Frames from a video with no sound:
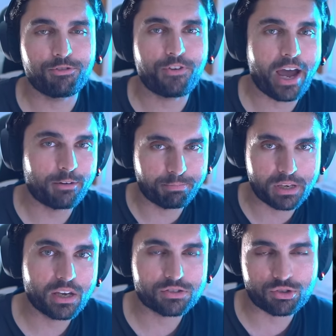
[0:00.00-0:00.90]
fat
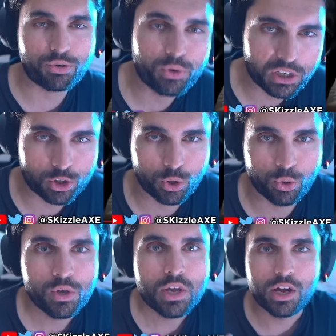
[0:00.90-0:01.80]
PS3
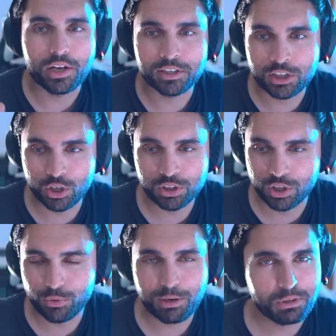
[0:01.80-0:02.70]
though. You
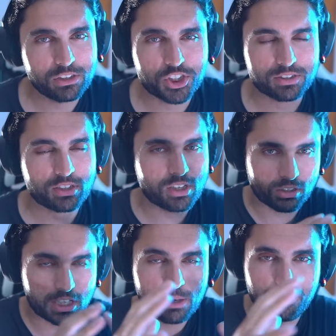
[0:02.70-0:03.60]
know what I mean? Just
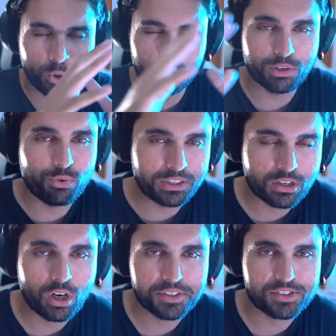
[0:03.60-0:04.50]
keep only one
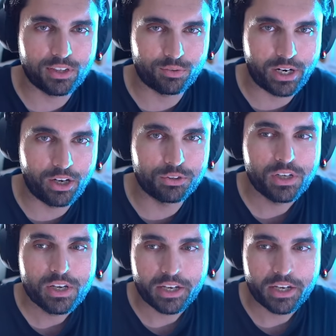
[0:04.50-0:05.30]
console around.